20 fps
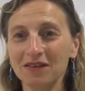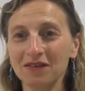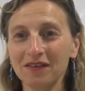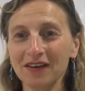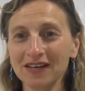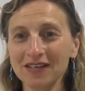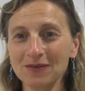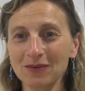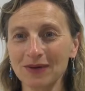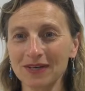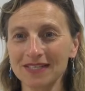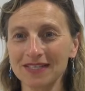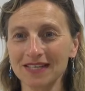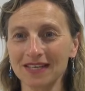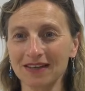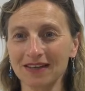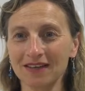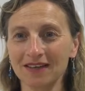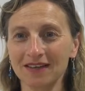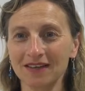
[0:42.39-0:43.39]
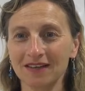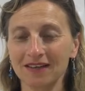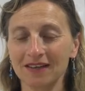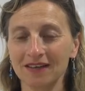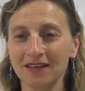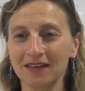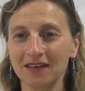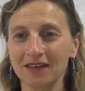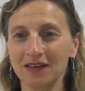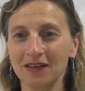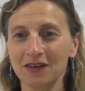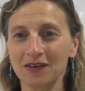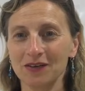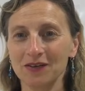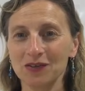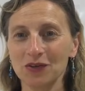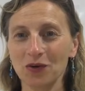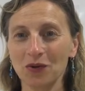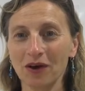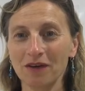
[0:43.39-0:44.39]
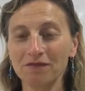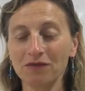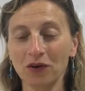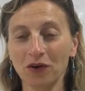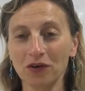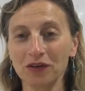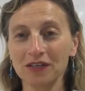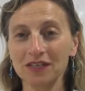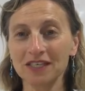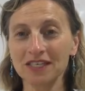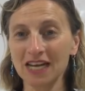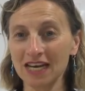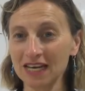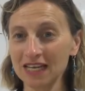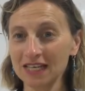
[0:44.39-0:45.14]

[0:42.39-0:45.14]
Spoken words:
factorising. So I've got 10